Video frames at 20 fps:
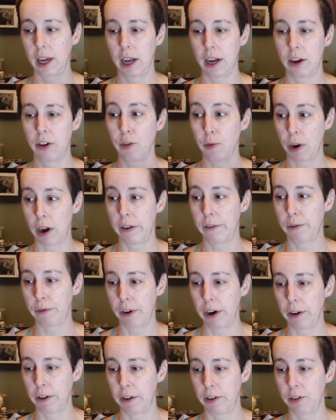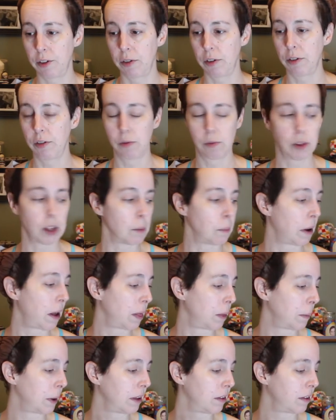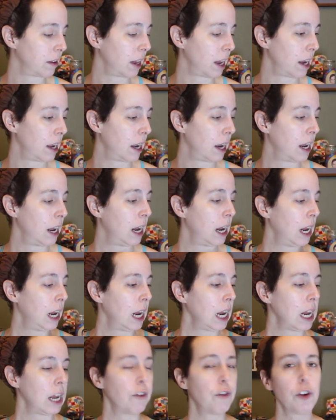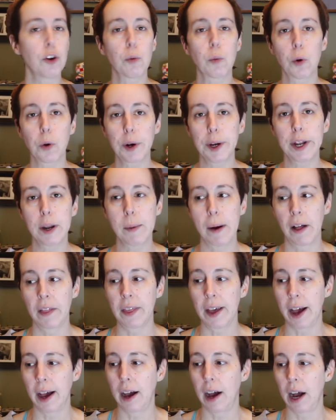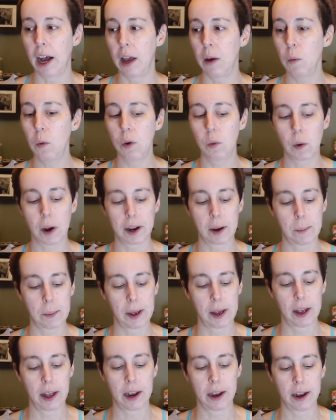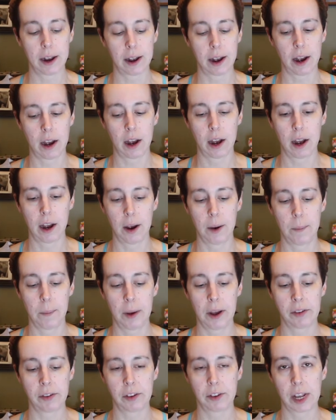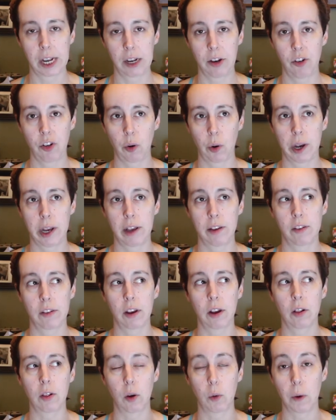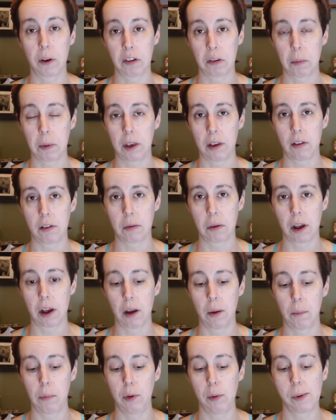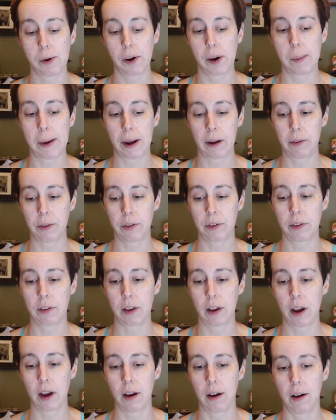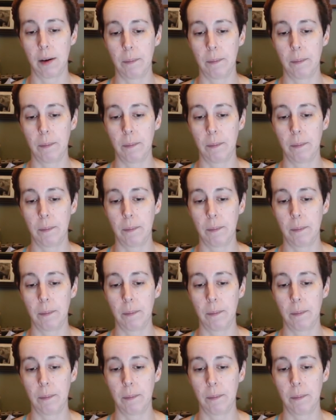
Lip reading: like kind of derived fragrance, so it doesn't really bother my skin. If you're worried about that, I would recommend as a second choice, Glow Recipes Blueberry Bounce